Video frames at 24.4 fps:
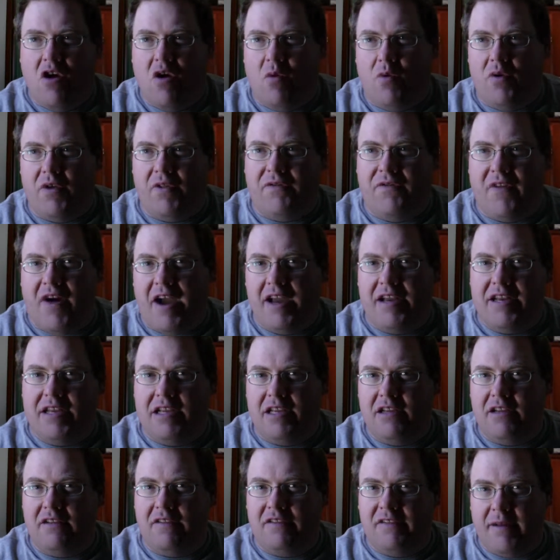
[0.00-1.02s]
with
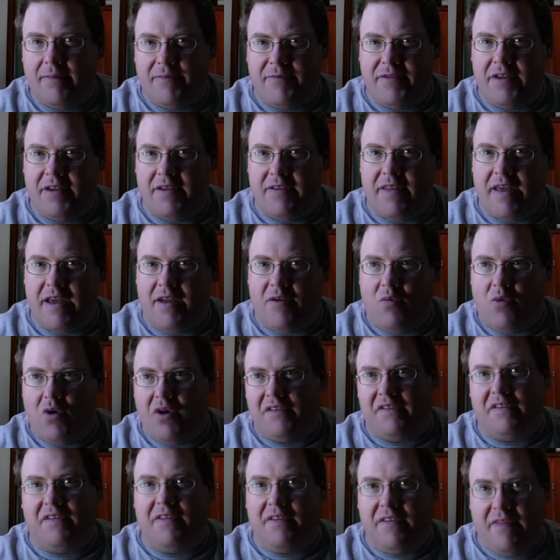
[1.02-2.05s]
finding something that
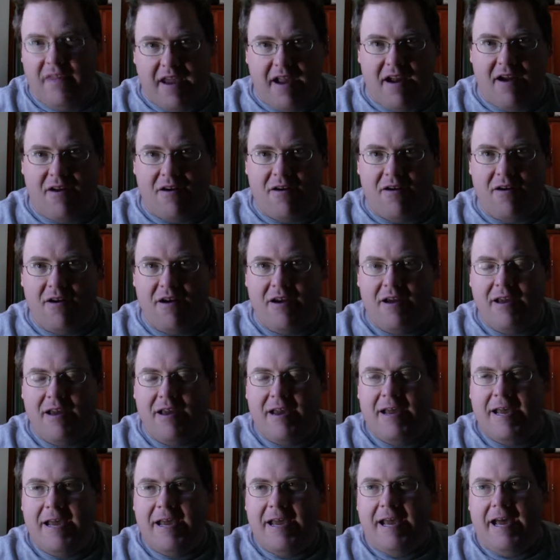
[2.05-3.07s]
wasn't there,
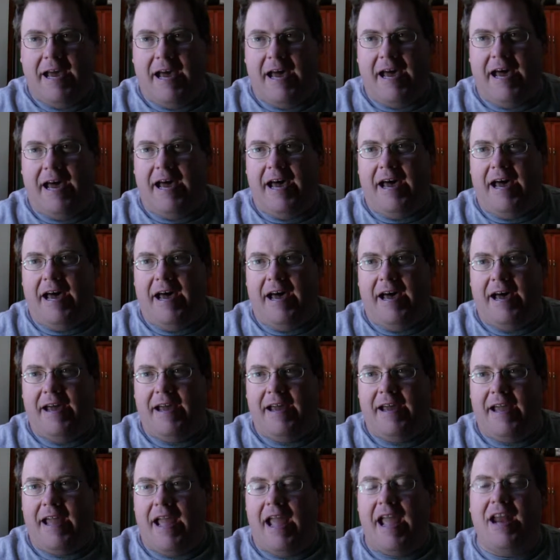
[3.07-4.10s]

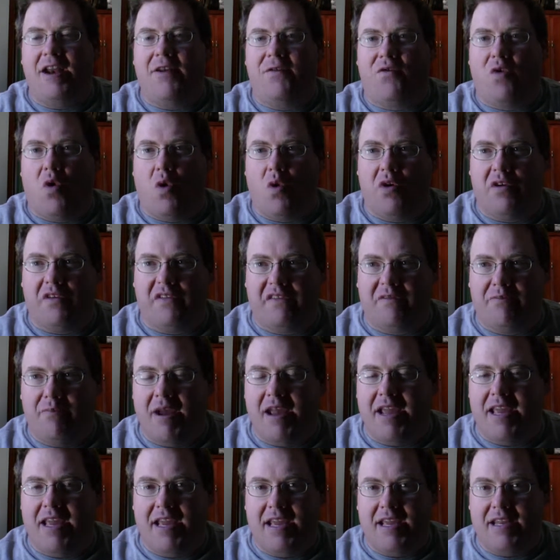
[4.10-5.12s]
and of course
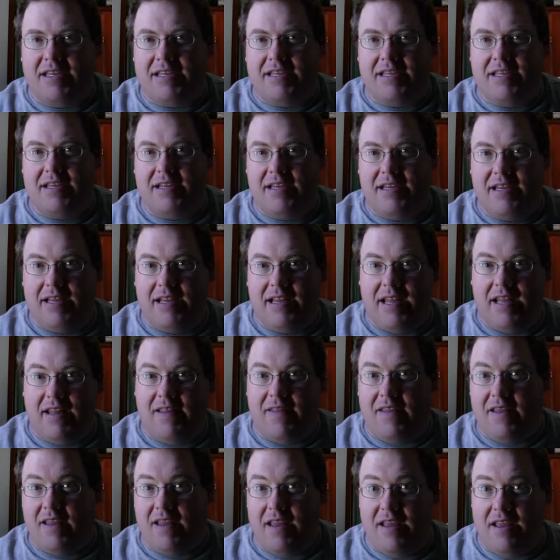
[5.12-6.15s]
making it
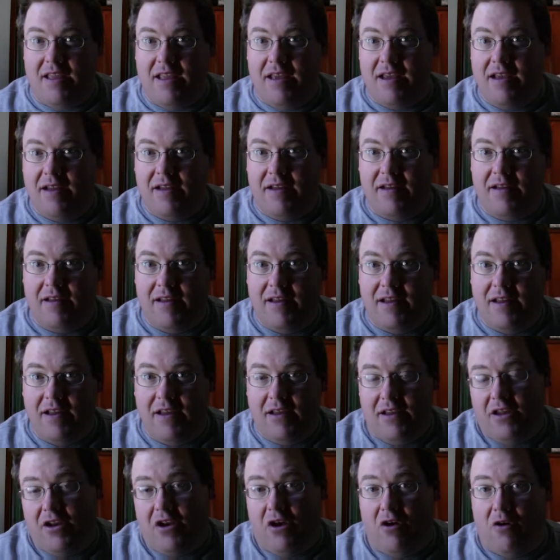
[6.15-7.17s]
in the,
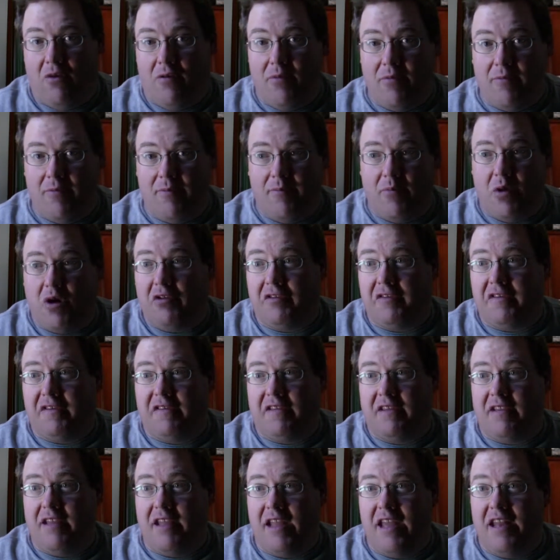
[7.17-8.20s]
you know,
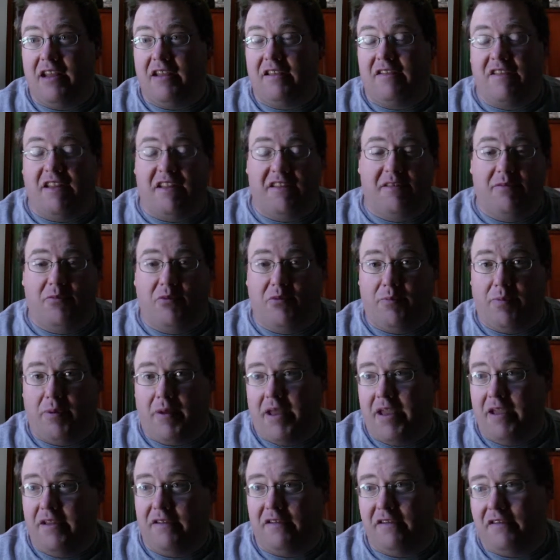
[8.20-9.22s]
most inaccessible
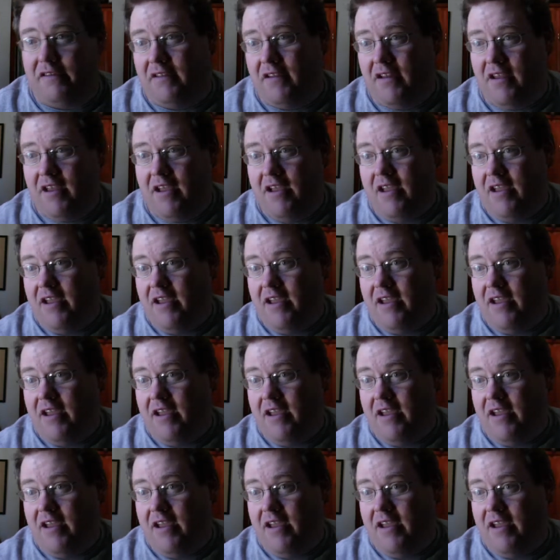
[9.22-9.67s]
place